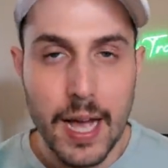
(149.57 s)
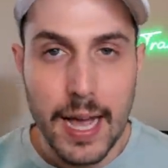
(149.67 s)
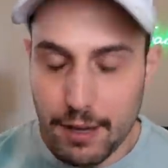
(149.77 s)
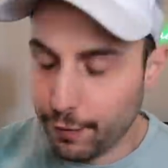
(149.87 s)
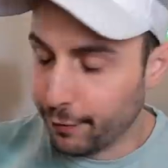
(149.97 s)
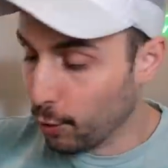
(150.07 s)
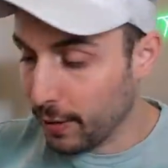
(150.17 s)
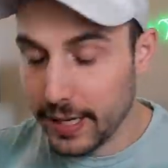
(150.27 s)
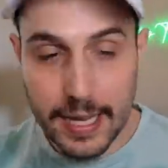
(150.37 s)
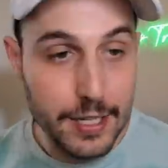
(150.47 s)

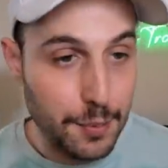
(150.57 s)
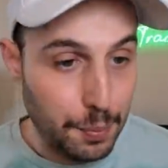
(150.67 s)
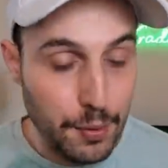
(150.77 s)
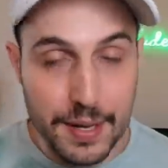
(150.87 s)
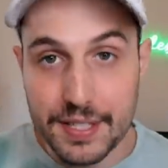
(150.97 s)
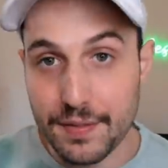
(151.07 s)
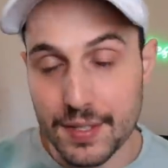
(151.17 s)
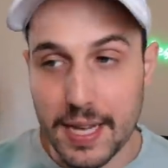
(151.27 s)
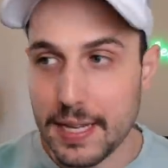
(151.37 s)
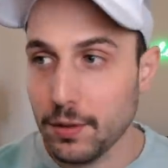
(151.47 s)
euphoric and depressive
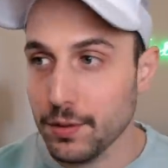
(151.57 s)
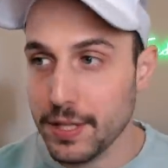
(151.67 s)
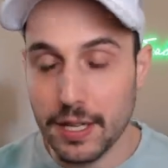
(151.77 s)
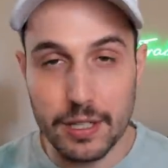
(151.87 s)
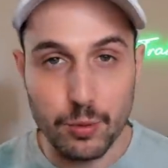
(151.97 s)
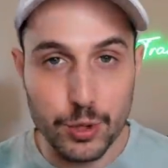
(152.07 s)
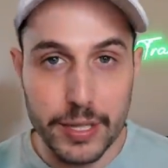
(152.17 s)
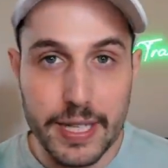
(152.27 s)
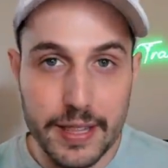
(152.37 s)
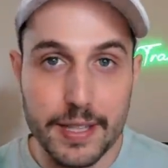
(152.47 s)
cycles, and we're
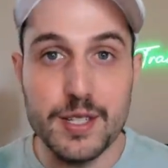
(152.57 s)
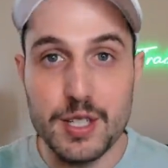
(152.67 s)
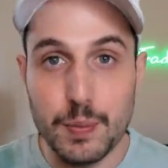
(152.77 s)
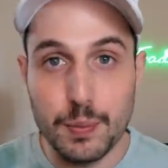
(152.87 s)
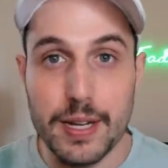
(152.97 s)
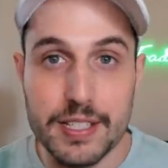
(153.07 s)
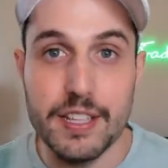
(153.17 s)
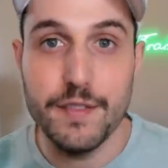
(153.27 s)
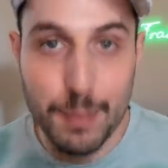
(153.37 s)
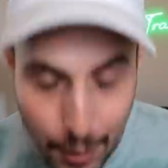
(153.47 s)
in the
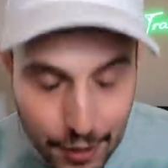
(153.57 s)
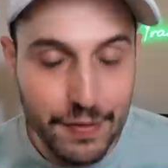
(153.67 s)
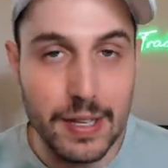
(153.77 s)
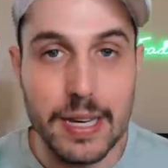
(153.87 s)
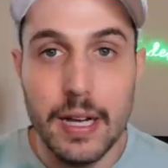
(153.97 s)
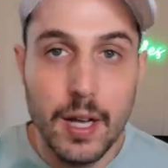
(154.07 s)
depressive part of it.